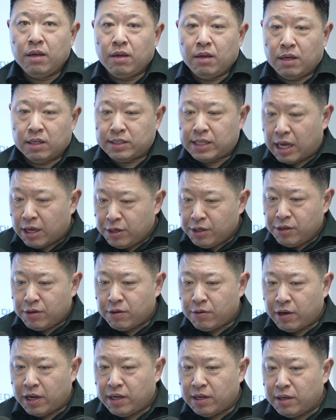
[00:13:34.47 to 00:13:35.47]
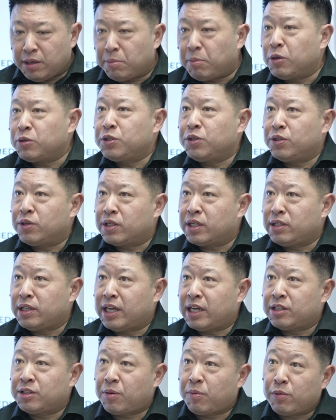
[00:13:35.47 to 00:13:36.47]
It's how do you create an emotional
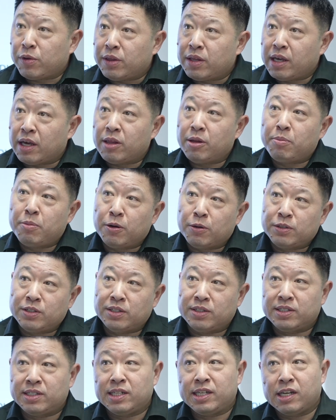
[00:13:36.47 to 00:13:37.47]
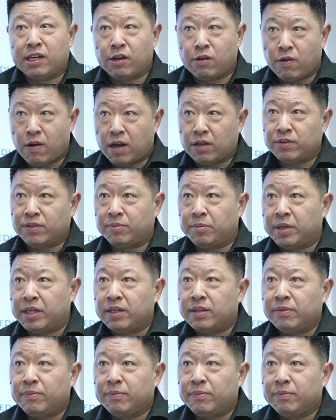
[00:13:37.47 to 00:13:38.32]
connection with the other person sitting across from it,